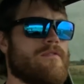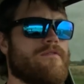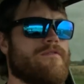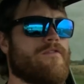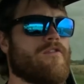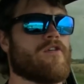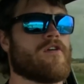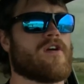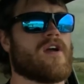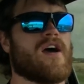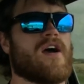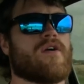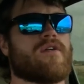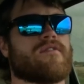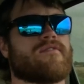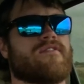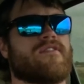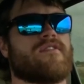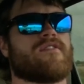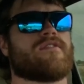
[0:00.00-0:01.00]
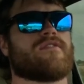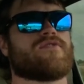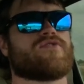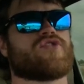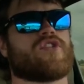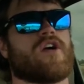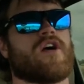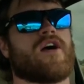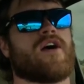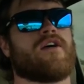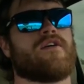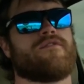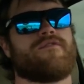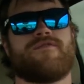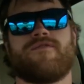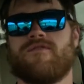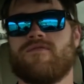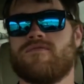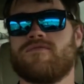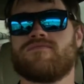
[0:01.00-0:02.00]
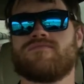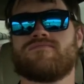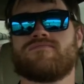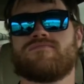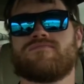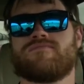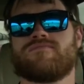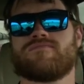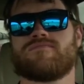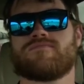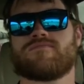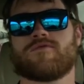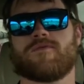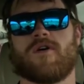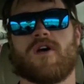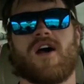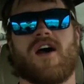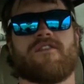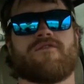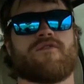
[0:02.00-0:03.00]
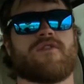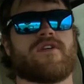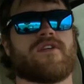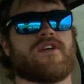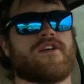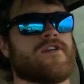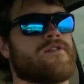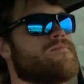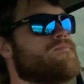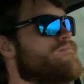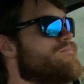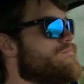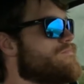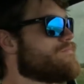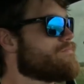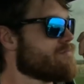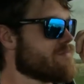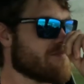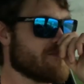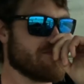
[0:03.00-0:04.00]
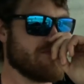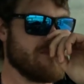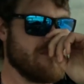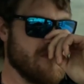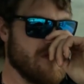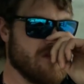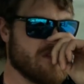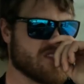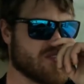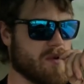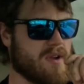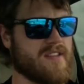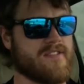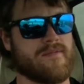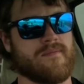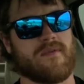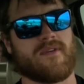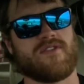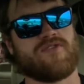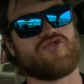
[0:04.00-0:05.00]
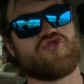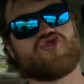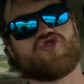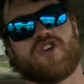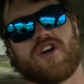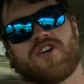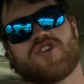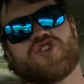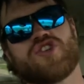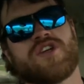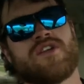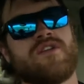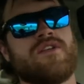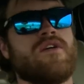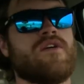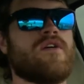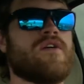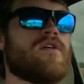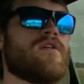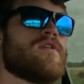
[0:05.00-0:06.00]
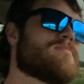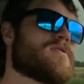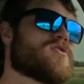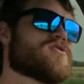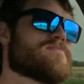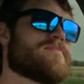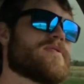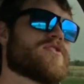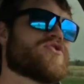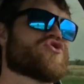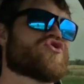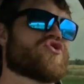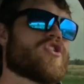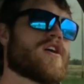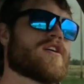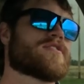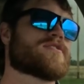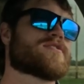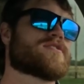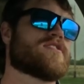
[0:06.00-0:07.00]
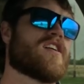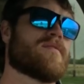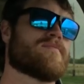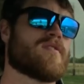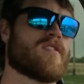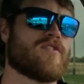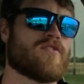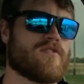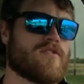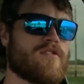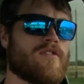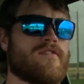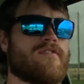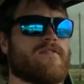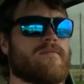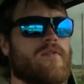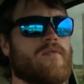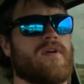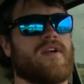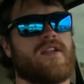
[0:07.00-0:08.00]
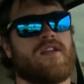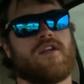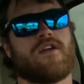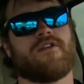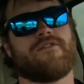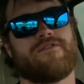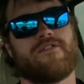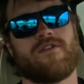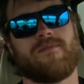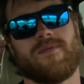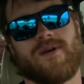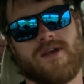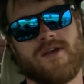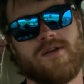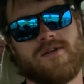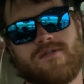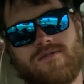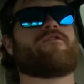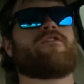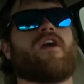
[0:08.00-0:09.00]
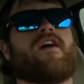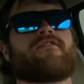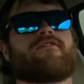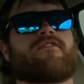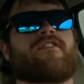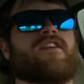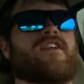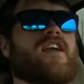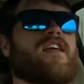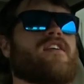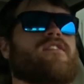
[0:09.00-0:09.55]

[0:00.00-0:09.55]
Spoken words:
4 hours into the drive. About halfway there. So we got some construction, a bunch of big trucks stopped on the roads. We're gonna be waiting here for a minute. If you guys are looking to get